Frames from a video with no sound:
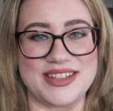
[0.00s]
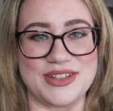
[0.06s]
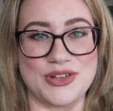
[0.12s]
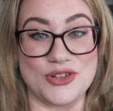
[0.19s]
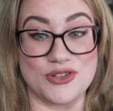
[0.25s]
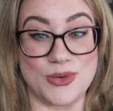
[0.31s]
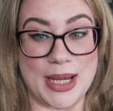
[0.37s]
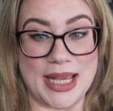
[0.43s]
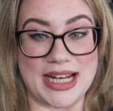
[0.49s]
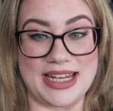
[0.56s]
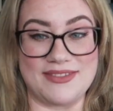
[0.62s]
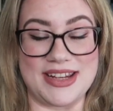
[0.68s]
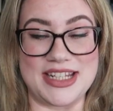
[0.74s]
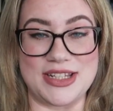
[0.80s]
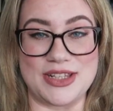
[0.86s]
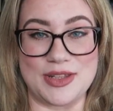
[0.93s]
going to
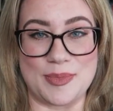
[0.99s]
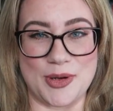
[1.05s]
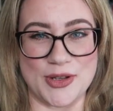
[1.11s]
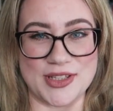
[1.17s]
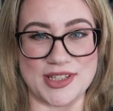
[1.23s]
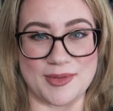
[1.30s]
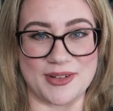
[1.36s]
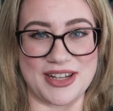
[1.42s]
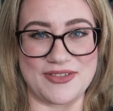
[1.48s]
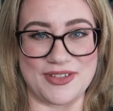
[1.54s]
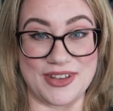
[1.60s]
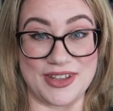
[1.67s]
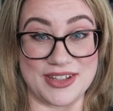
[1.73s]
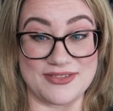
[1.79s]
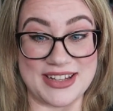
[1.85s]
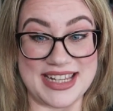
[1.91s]
quickly read you the plot summary
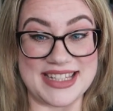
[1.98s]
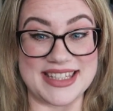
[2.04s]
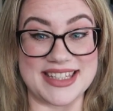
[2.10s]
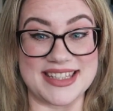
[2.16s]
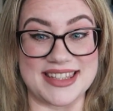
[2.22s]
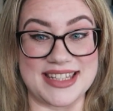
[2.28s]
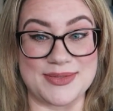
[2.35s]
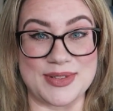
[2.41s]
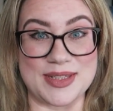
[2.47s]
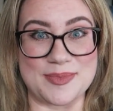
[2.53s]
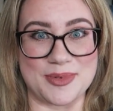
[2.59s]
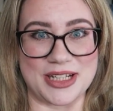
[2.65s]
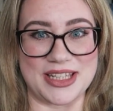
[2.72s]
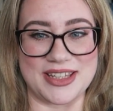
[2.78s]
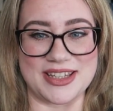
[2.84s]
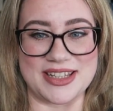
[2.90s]
from Goodreads because this one's
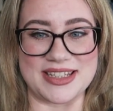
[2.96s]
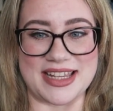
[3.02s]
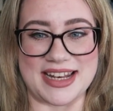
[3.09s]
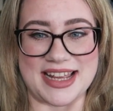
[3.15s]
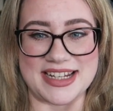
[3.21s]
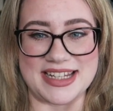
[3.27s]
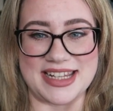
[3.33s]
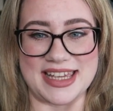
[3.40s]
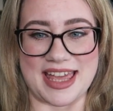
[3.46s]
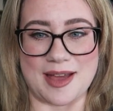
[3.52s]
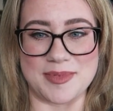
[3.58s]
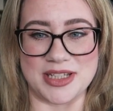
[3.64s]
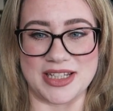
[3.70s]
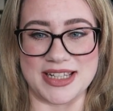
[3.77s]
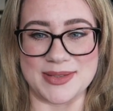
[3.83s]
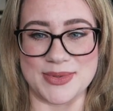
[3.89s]
pretty good and actually
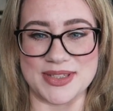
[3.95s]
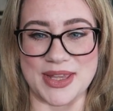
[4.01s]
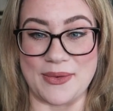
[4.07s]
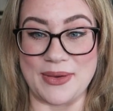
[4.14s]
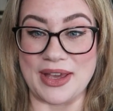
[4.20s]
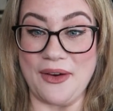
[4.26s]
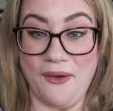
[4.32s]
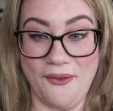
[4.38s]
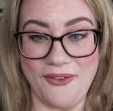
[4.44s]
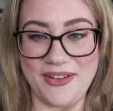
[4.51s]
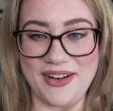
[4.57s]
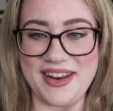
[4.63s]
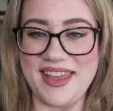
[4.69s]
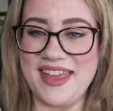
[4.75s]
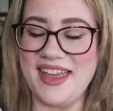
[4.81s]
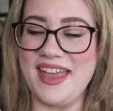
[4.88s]
encapsulates what's going
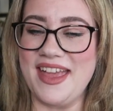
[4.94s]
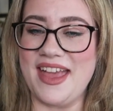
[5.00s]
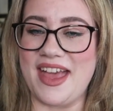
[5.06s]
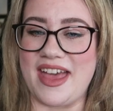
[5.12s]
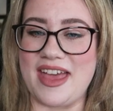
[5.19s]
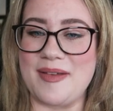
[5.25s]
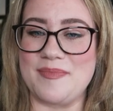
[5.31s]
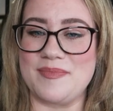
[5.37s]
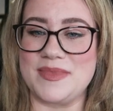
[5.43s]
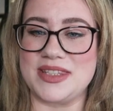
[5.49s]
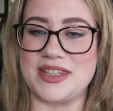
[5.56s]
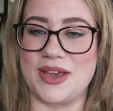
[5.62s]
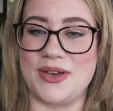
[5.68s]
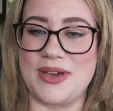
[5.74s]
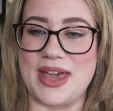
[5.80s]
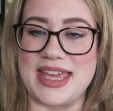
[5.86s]
on.
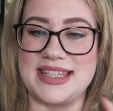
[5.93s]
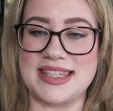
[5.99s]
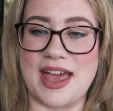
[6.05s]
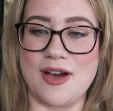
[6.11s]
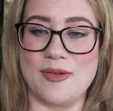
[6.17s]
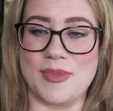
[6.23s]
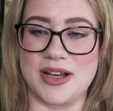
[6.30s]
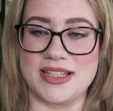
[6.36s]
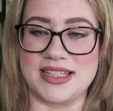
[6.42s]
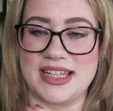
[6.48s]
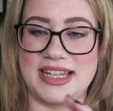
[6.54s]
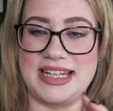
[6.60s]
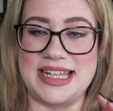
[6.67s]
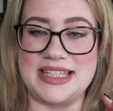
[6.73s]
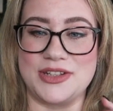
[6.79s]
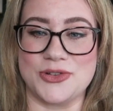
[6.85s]
So a
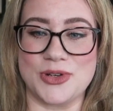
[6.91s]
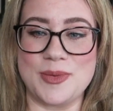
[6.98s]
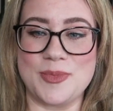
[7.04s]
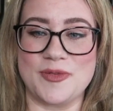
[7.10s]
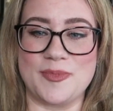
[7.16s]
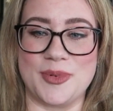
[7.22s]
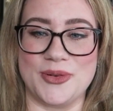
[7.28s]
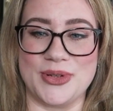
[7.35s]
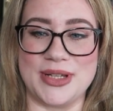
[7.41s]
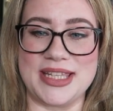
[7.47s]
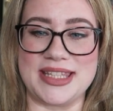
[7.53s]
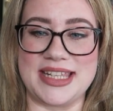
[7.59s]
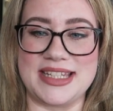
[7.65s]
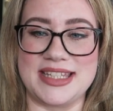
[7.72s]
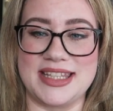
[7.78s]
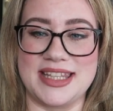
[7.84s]
scoutmaster leads a troop of boys
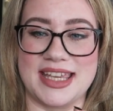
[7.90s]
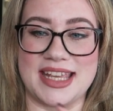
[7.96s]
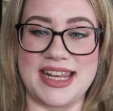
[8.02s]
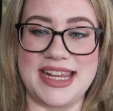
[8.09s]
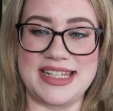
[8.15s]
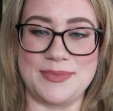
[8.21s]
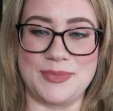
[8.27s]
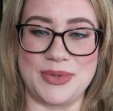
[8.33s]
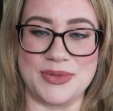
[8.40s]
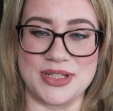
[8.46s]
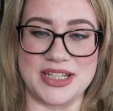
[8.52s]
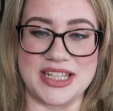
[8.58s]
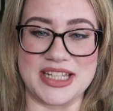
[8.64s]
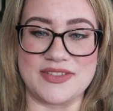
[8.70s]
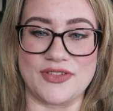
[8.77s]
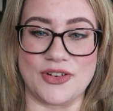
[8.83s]
into the Canadian
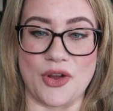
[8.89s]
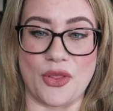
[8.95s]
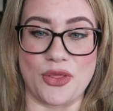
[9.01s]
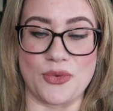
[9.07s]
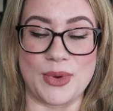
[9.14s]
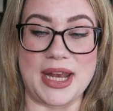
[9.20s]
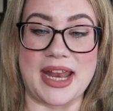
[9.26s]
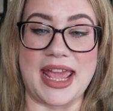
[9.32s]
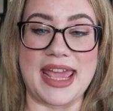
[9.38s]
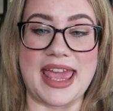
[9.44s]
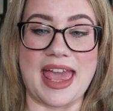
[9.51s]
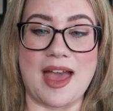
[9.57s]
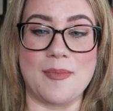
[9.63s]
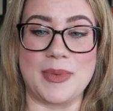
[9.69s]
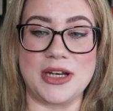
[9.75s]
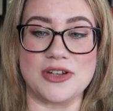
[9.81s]
wilderness for a 3-day
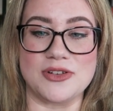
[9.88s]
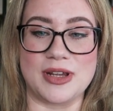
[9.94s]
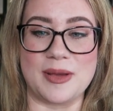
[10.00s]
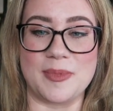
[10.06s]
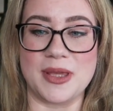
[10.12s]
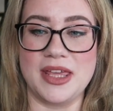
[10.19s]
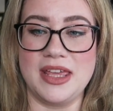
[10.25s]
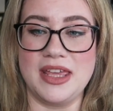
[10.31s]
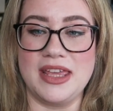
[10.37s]
camping trip.